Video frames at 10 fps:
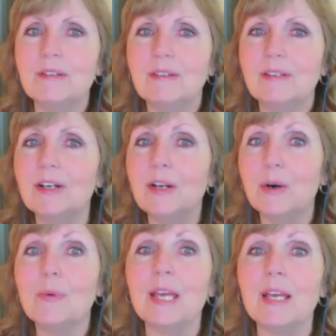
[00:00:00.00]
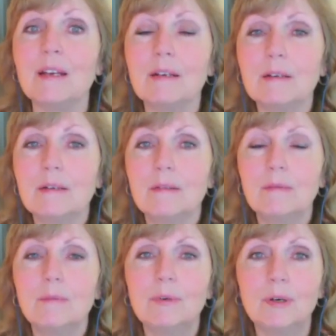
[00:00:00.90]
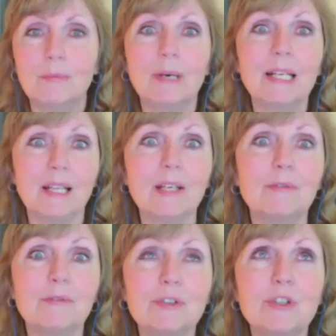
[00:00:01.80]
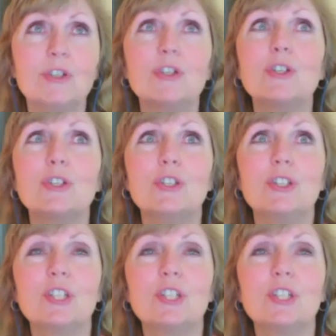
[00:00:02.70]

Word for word: not knowing what my life should,